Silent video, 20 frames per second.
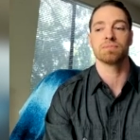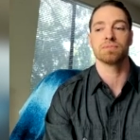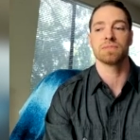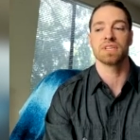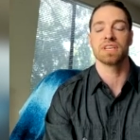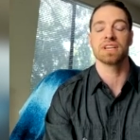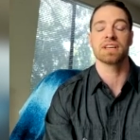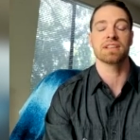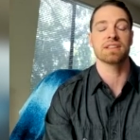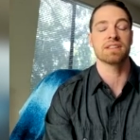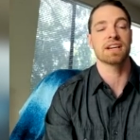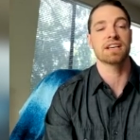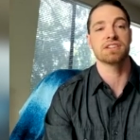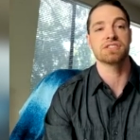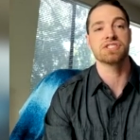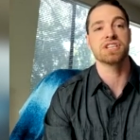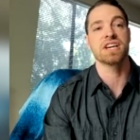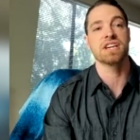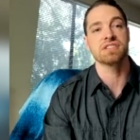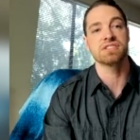that, that can
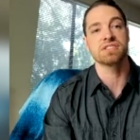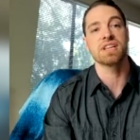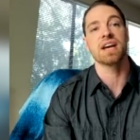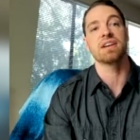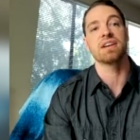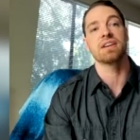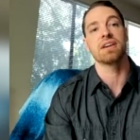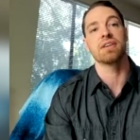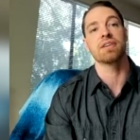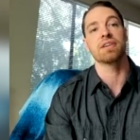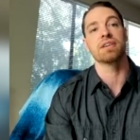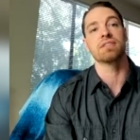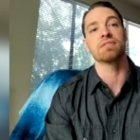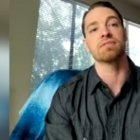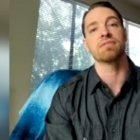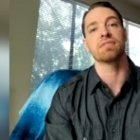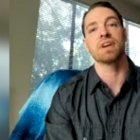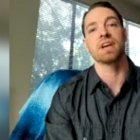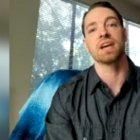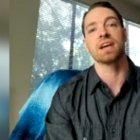change that narrative
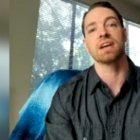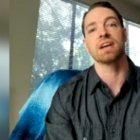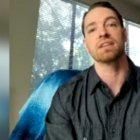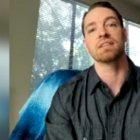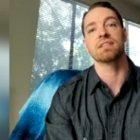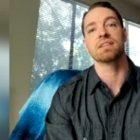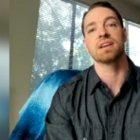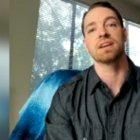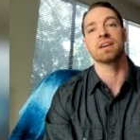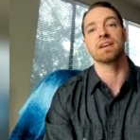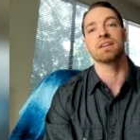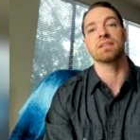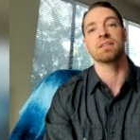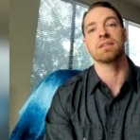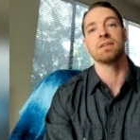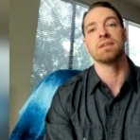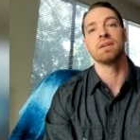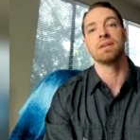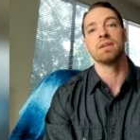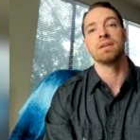and can
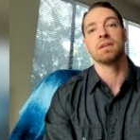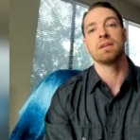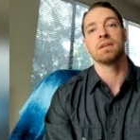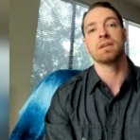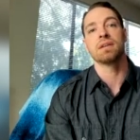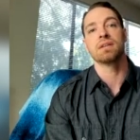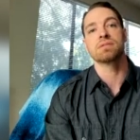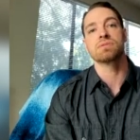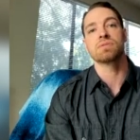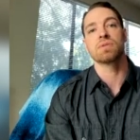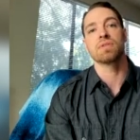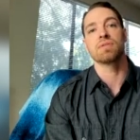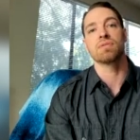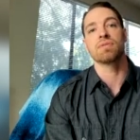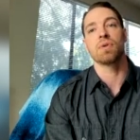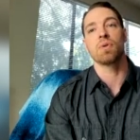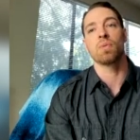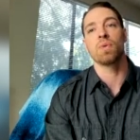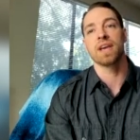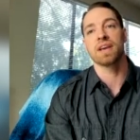uh, sort of
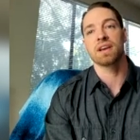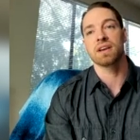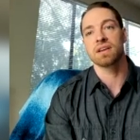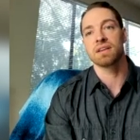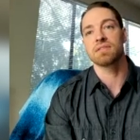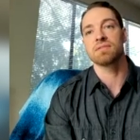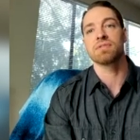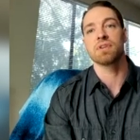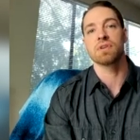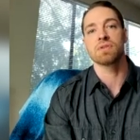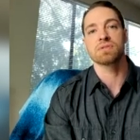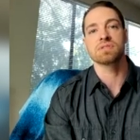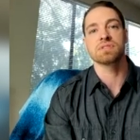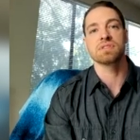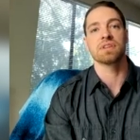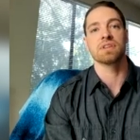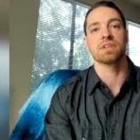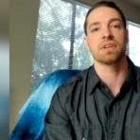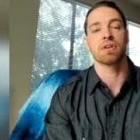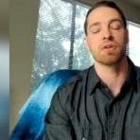awaken folks
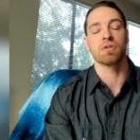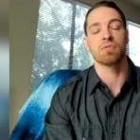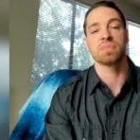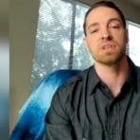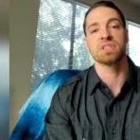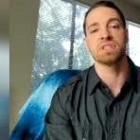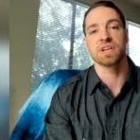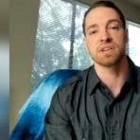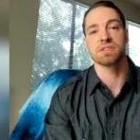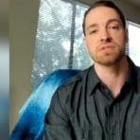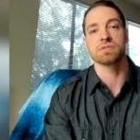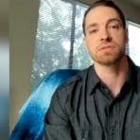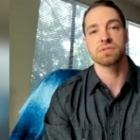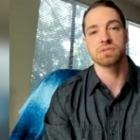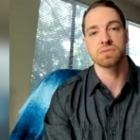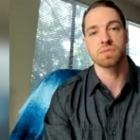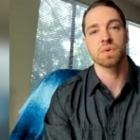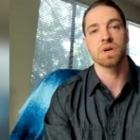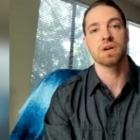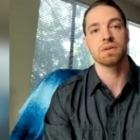to their own potential
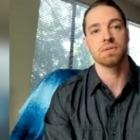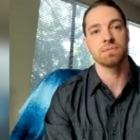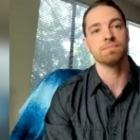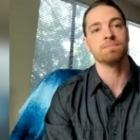as well.